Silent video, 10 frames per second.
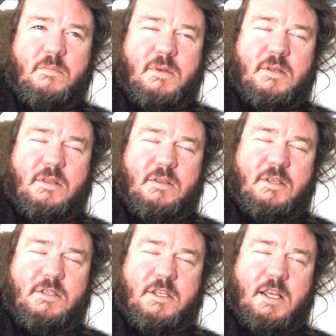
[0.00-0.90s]
But
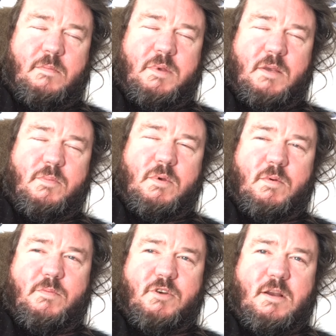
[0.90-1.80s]
these same people
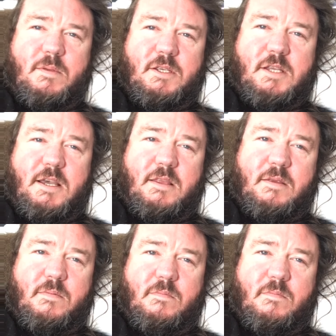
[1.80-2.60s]
would probably say that